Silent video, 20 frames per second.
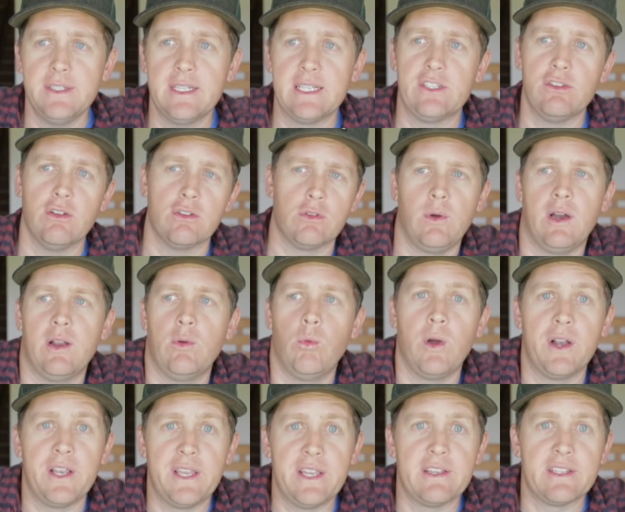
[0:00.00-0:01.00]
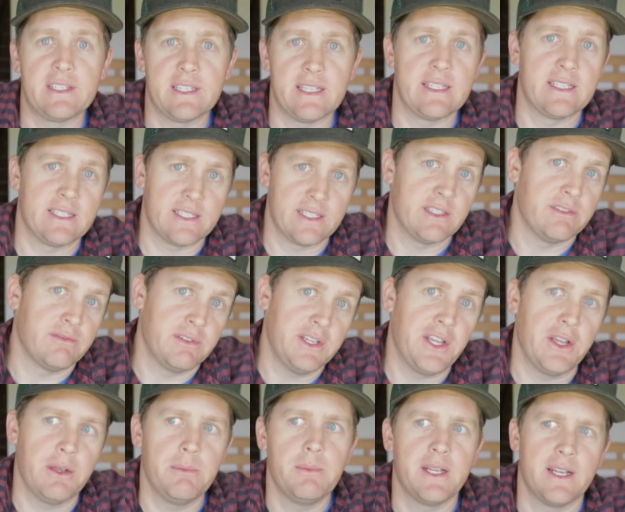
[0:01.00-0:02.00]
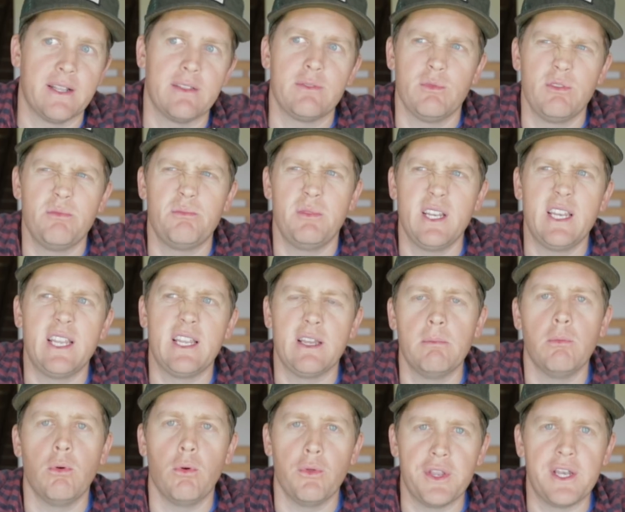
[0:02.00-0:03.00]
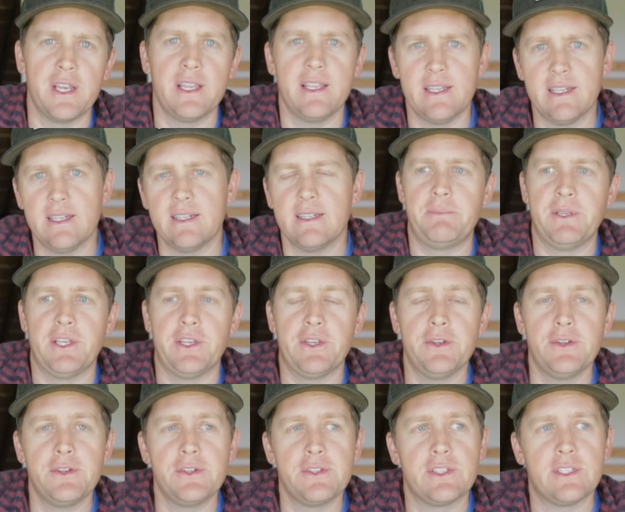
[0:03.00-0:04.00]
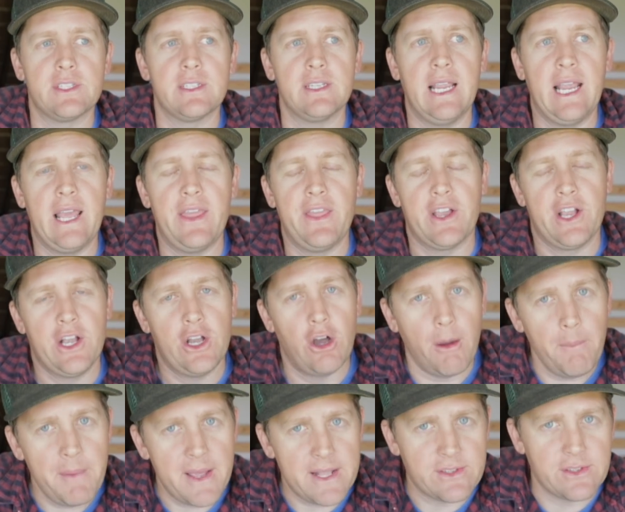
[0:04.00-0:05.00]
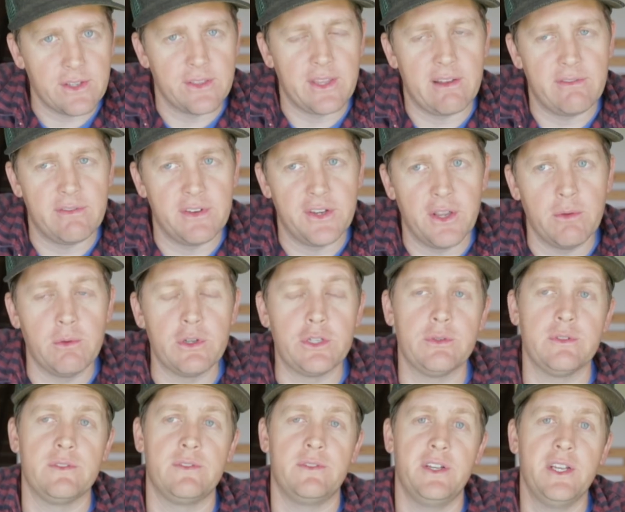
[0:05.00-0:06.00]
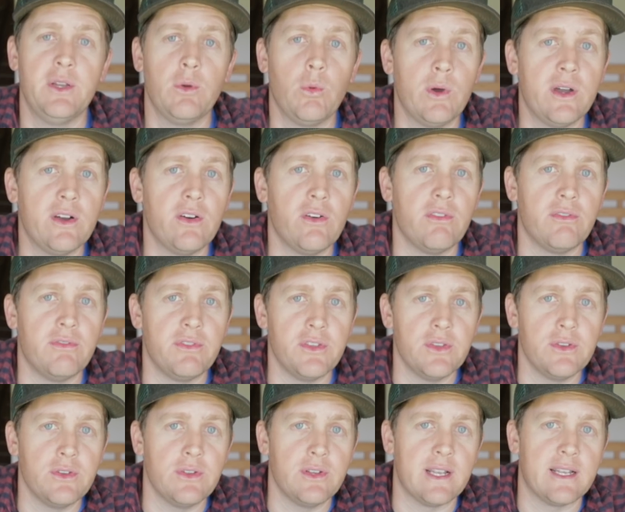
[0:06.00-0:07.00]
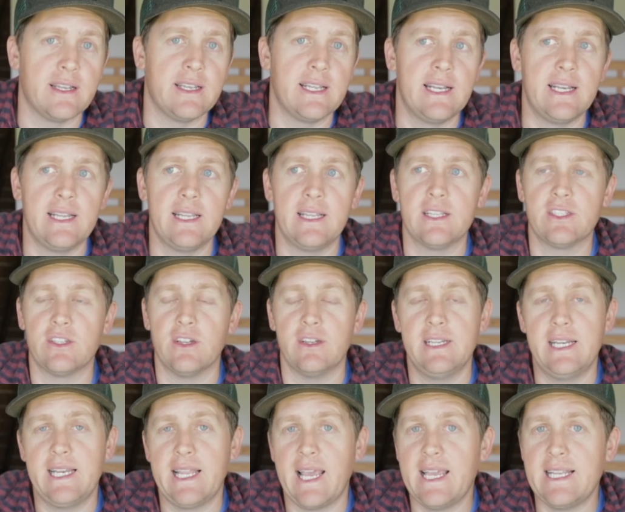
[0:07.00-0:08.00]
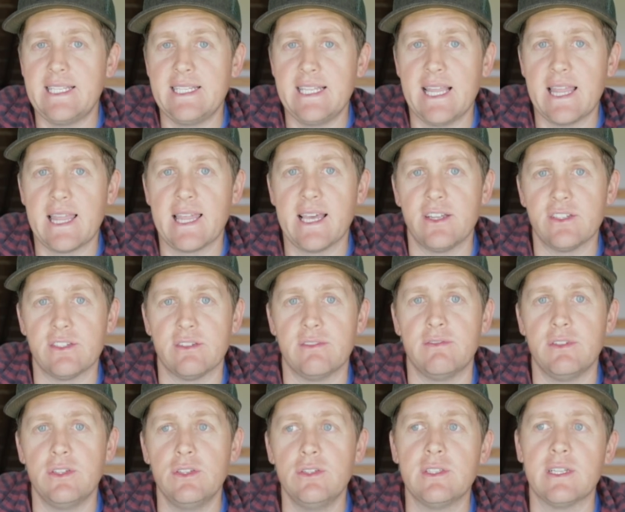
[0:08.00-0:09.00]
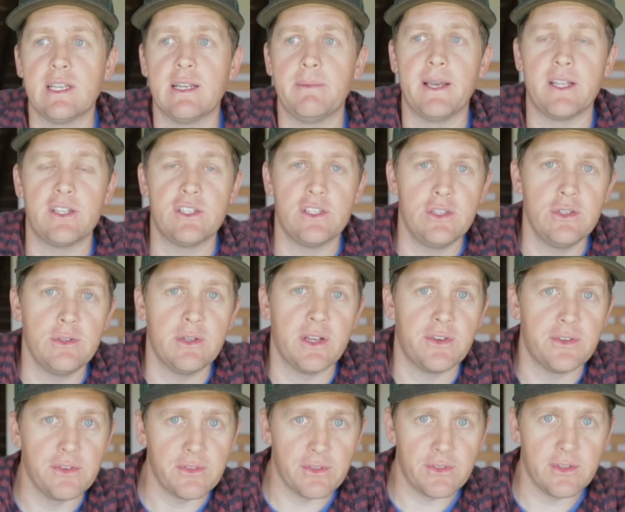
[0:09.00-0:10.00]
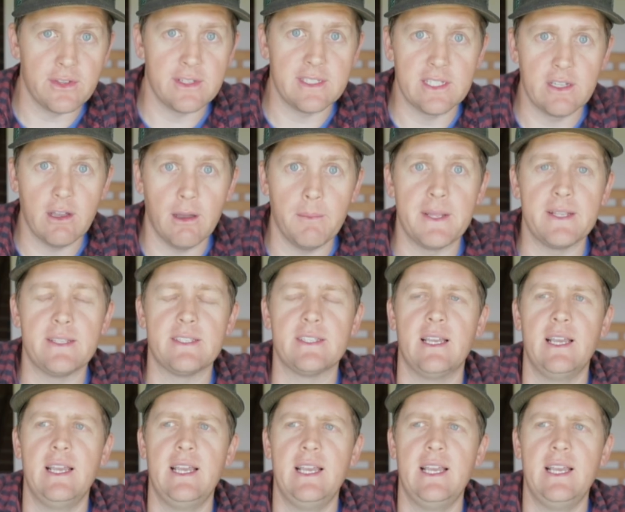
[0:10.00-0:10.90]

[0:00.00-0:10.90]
It's not quite 1 year since the video, but we've been here more than a year, because the comments on that video, which was very well viewed at it's got nearly 18,000 views and about 230 comments.